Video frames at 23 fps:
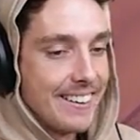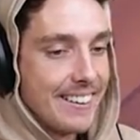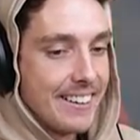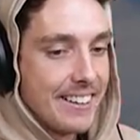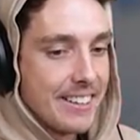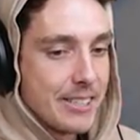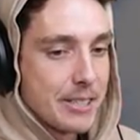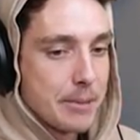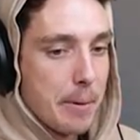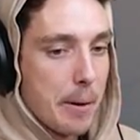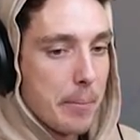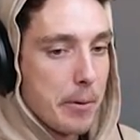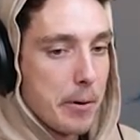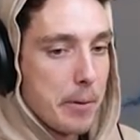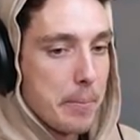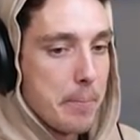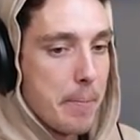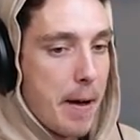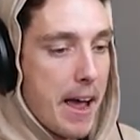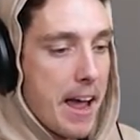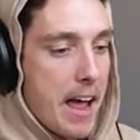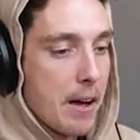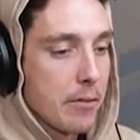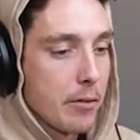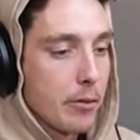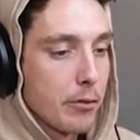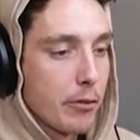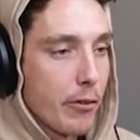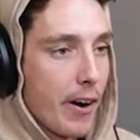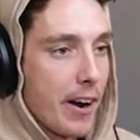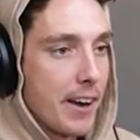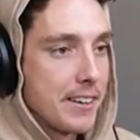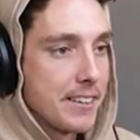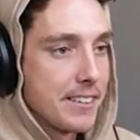Just remember, he may have a I'm
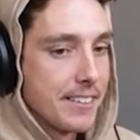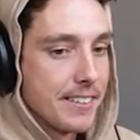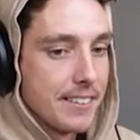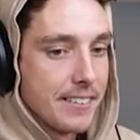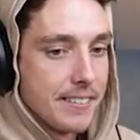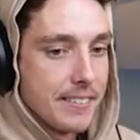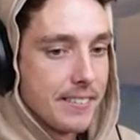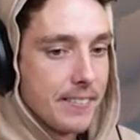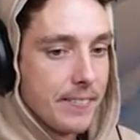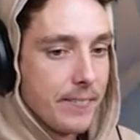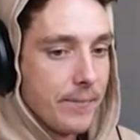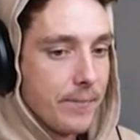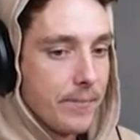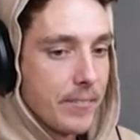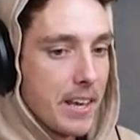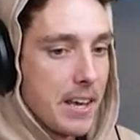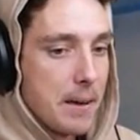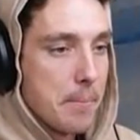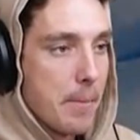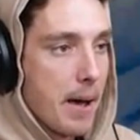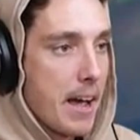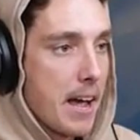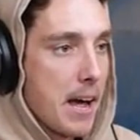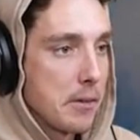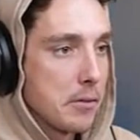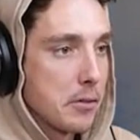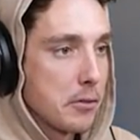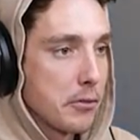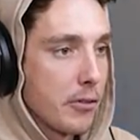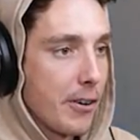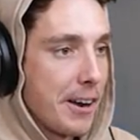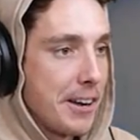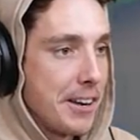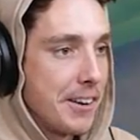friend. Chasing after him. He may have a
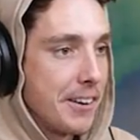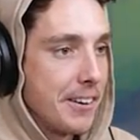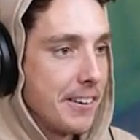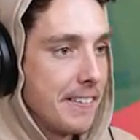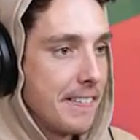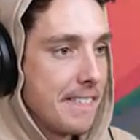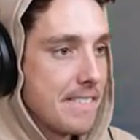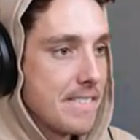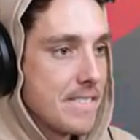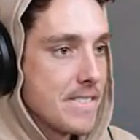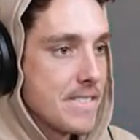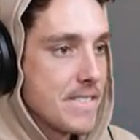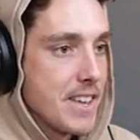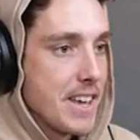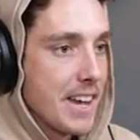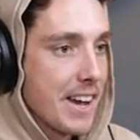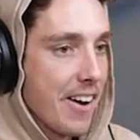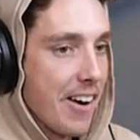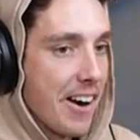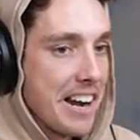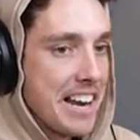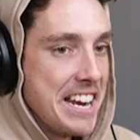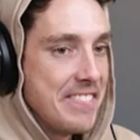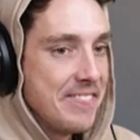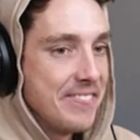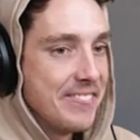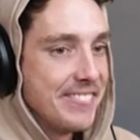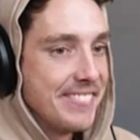friend. Got him. You got him.